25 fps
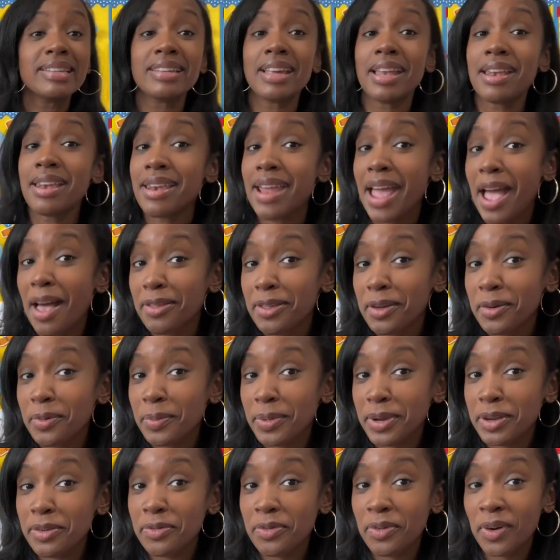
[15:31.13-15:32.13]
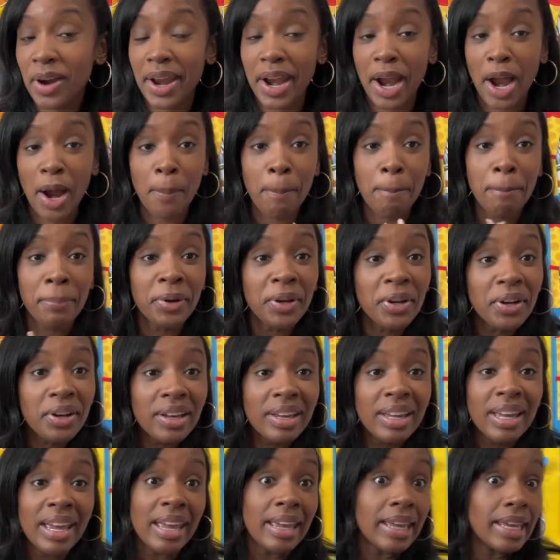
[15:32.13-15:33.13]
Now that we've read our
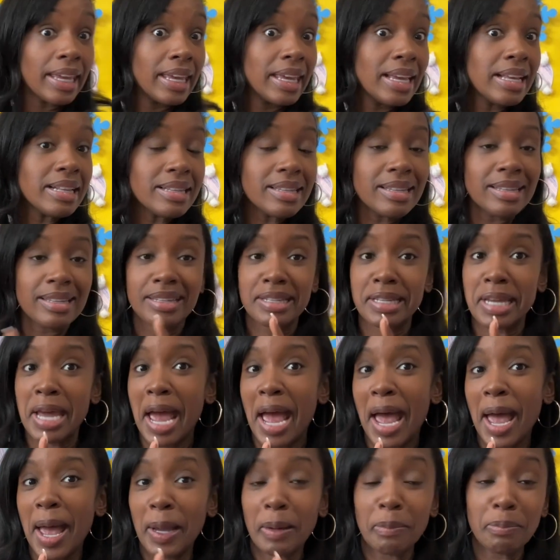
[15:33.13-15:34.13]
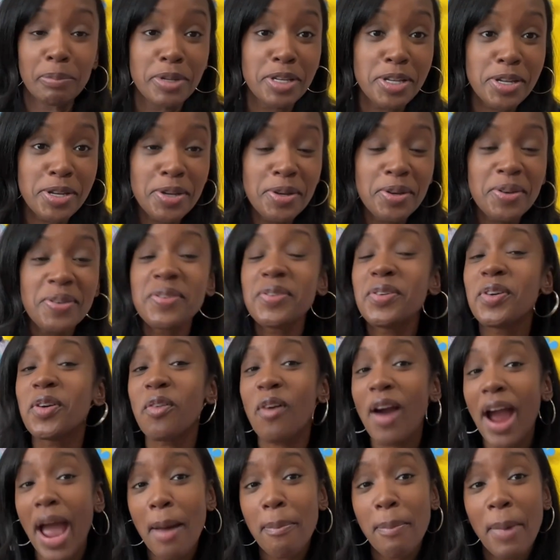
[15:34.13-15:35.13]
book, it's time to
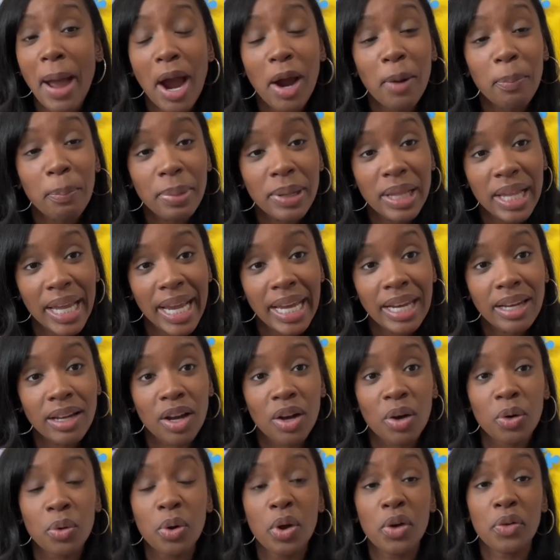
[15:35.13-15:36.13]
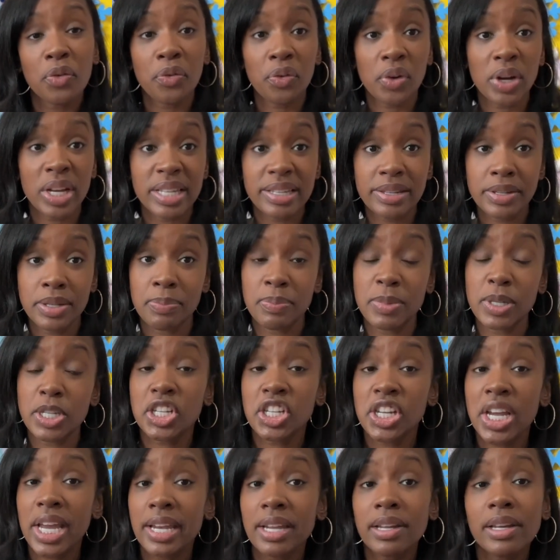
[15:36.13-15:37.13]
grab our Play-Doh. Friends, Miss
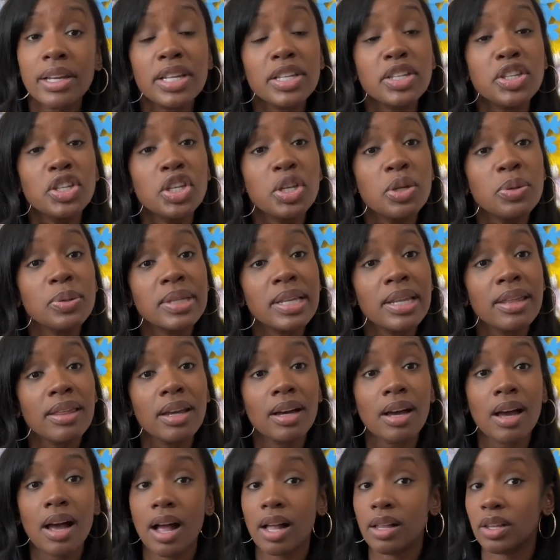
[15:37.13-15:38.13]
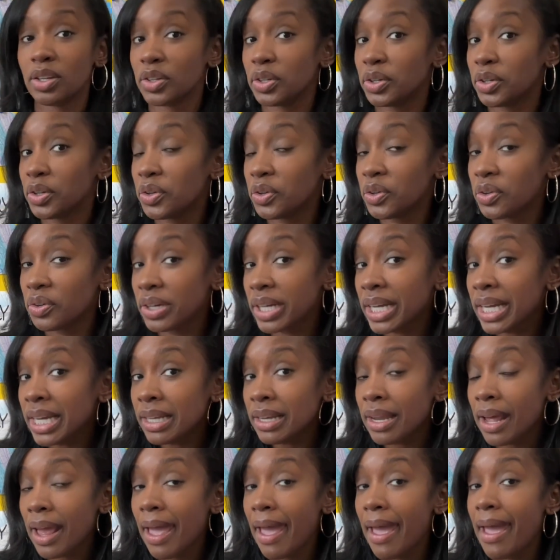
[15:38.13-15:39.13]
Shannon is using the color
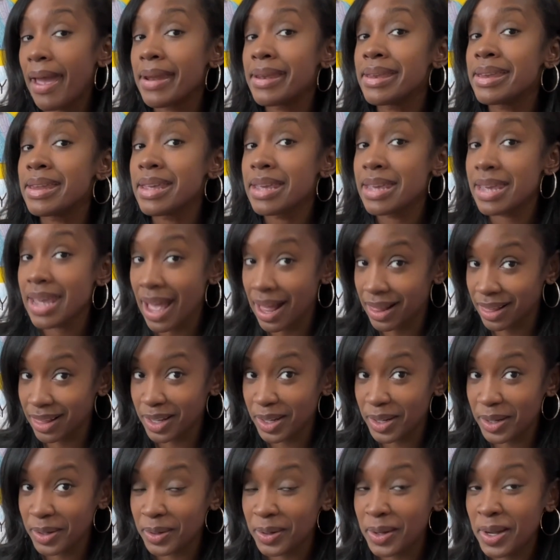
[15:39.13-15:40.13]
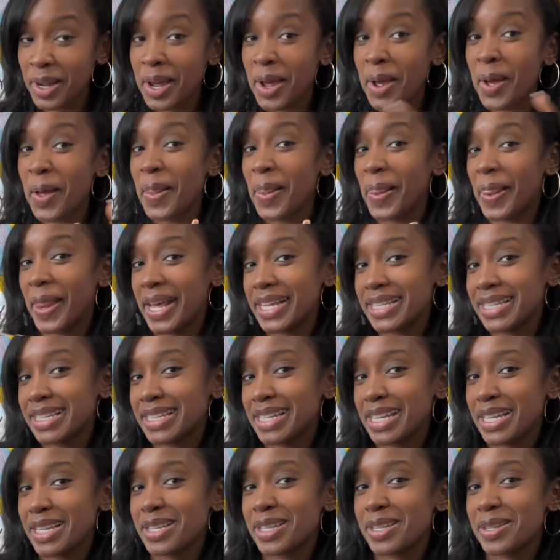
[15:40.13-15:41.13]
green and yellow. Let's
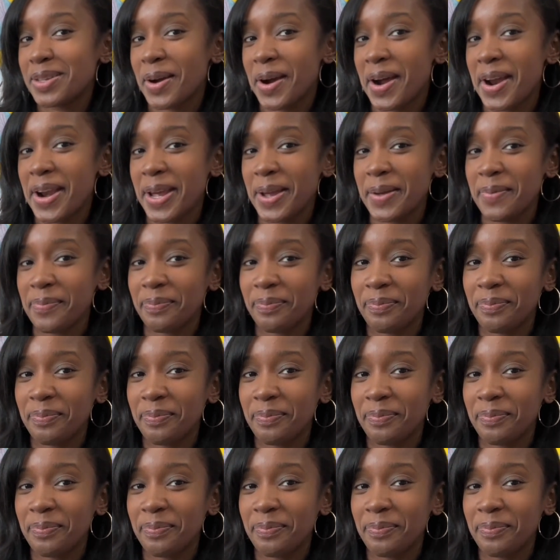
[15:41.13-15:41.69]
get started.